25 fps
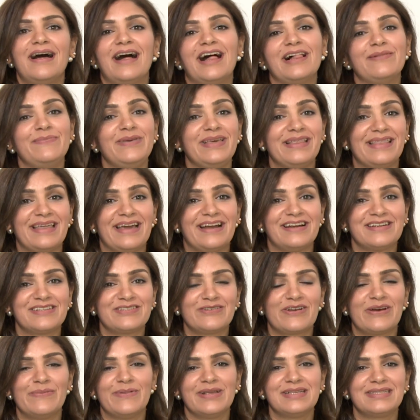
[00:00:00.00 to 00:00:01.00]
I'll be there,
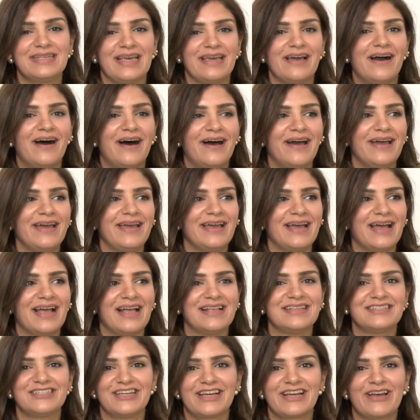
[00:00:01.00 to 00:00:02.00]
so come and say hi
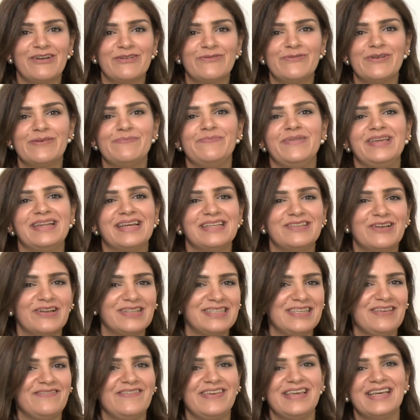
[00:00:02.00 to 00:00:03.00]
and check out what
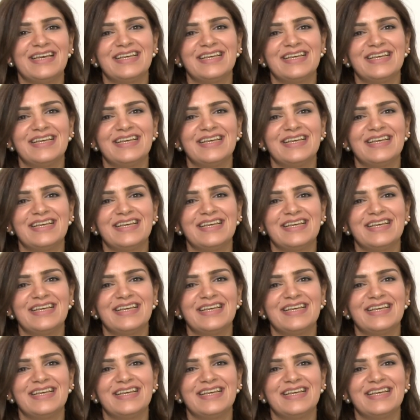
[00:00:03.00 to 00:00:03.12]
MENA.tv